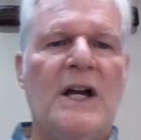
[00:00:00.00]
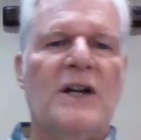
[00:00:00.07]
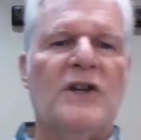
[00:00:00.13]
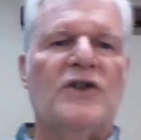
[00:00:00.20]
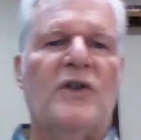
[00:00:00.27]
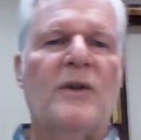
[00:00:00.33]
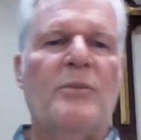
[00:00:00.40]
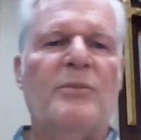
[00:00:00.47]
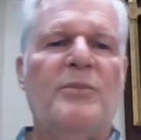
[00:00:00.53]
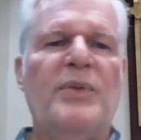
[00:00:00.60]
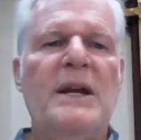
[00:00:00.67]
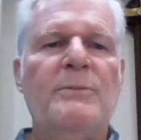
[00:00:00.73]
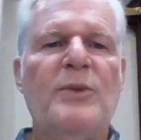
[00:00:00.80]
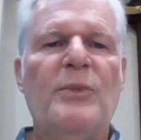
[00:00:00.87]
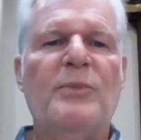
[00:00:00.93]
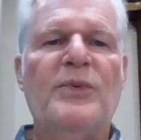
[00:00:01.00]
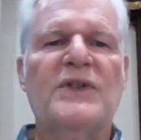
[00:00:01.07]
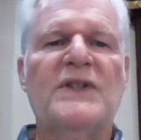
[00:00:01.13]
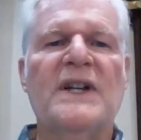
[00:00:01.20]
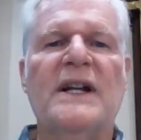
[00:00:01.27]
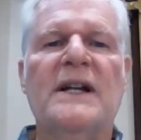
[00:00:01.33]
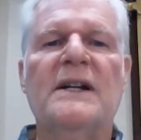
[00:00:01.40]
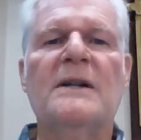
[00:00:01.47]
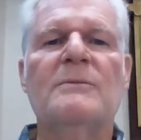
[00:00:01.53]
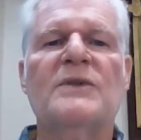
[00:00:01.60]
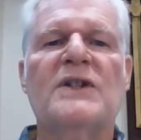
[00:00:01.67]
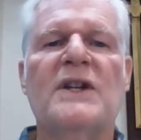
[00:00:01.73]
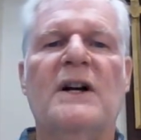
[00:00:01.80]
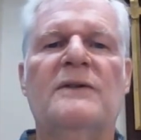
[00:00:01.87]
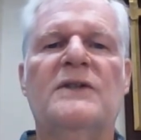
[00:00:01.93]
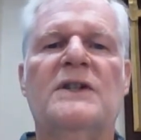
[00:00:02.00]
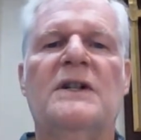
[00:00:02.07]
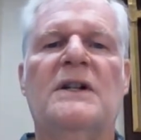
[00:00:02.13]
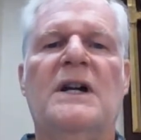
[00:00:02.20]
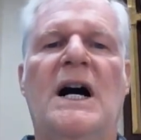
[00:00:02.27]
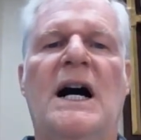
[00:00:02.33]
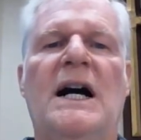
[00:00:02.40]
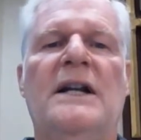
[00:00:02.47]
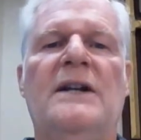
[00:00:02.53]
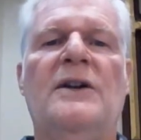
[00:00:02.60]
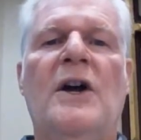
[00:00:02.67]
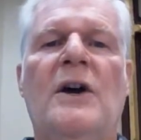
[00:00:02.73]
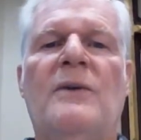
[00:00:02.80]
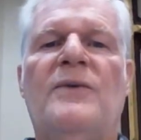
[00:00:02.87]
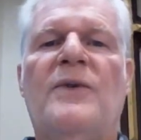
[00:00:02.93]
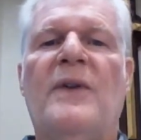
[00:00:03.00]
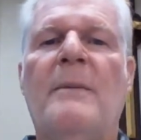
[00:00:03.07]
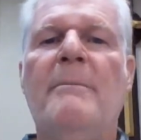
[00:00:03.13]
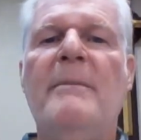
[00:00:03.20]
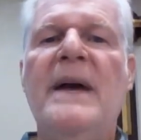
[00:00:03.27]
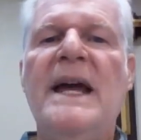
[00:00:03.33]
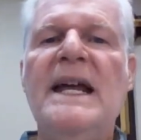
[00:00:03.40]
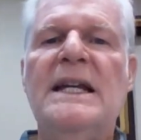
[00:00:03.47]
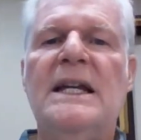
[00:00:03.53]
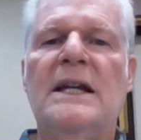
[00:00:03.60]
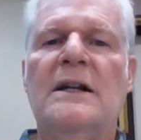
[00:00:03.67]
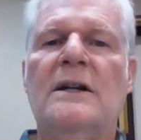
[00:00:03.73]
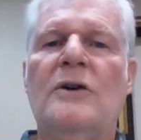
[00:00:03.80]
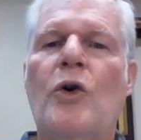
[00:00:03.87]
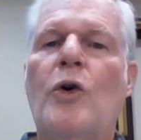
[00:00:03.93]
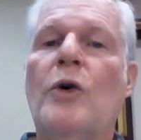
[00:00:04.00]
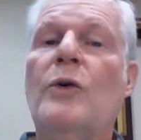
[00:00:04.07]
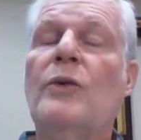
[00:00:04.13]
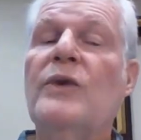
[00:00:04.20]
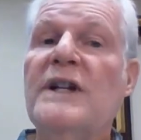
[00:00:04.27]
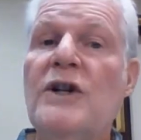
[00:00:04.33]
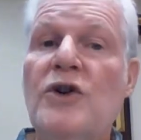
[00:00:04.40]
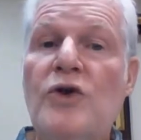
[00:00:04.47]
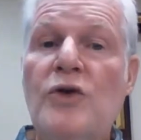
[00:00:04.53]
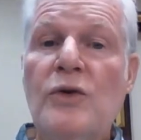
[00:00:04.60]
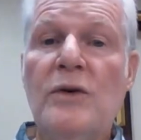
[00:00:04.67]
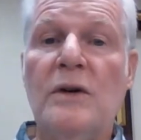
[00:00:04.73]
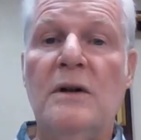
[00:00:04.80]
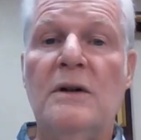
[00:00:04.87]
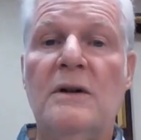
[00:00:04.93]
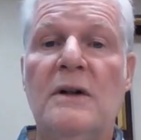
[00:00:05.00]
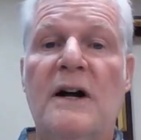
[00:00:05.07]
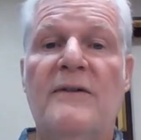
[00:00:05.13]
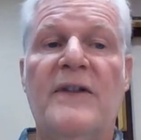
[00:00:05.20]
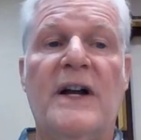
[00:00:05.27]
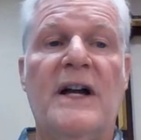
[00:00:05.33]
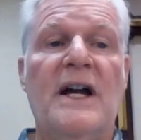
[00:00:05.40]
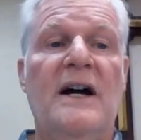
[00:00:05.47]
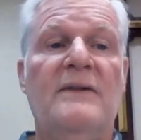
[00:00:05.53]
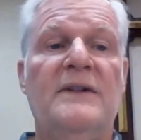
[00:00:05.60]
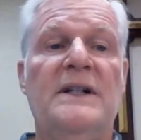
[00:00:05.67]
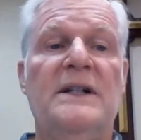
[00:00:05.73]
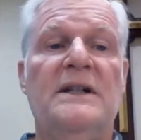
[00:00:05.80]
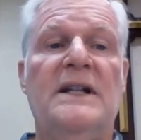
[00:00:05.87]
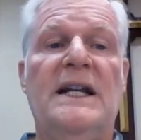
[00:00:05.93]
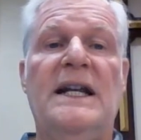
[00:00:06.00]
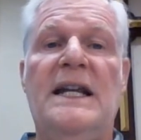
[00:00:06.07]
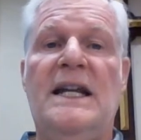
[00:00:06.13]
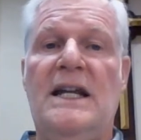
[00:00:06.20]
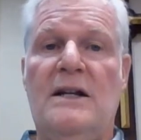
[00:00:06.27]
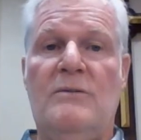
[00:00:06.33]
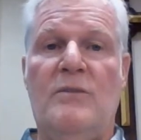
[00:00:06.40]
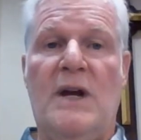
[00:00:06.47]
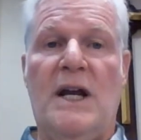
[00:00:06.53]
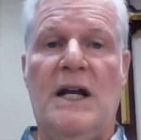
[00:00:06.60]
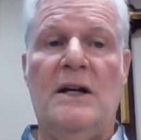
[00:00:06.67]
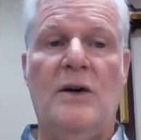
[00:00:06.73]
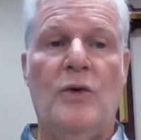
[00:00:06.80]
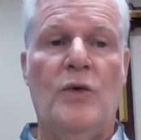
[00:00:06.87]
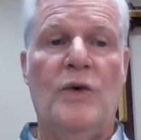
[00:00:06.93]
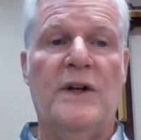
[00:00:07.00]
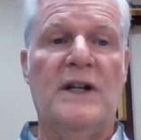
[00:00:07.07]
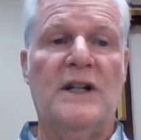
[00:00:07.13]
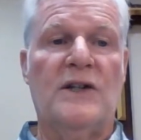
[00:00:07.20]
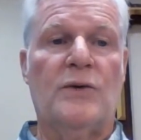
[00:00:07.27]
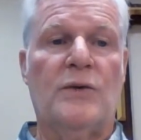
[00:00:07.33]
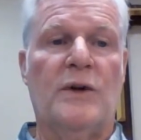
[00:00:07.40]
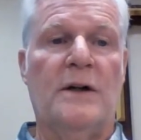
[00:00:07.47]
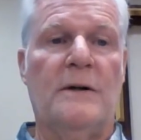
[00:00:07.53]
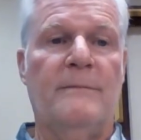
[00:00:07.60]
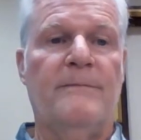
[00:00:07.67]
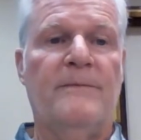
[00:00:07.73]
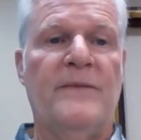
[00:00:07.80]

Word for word: So the people presented themselves to God for the making or renewal of the covenant that he had made with Israel.